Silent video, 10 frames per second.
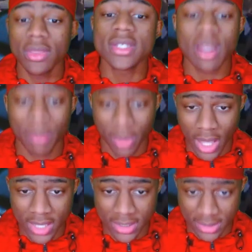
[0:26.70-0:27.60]
number
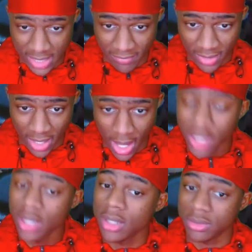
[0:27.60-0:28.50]
guy, seven
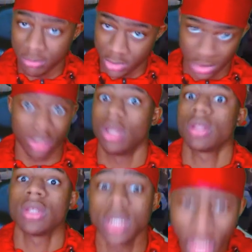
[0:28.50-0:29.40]
guy, shit,
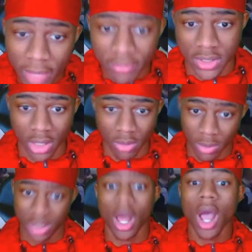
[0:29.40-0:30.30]
Anthony Davis, hell,
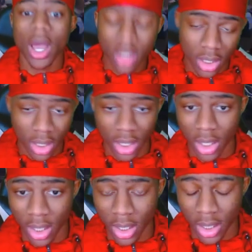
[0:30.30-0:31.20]
why not?
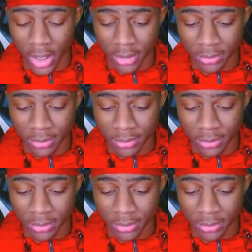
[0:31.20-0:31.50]
Uh,